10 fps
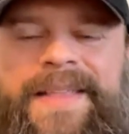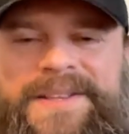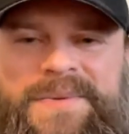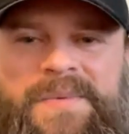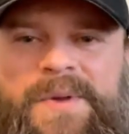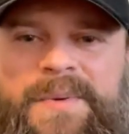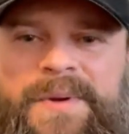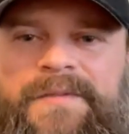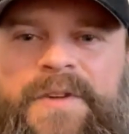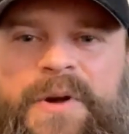That's when we
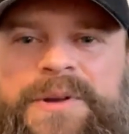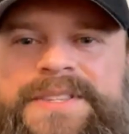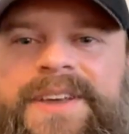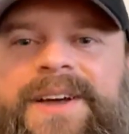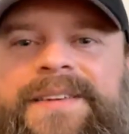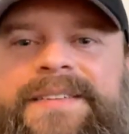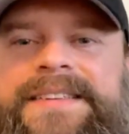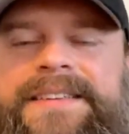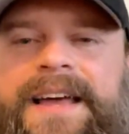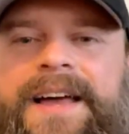would focus on
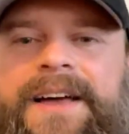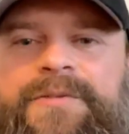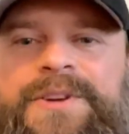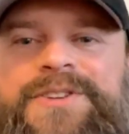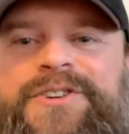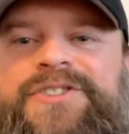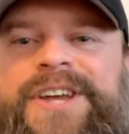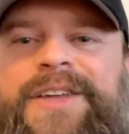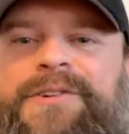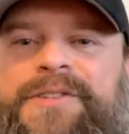
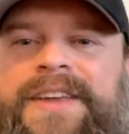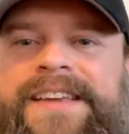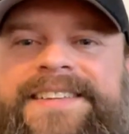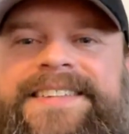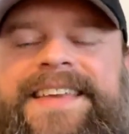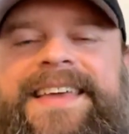researching other things.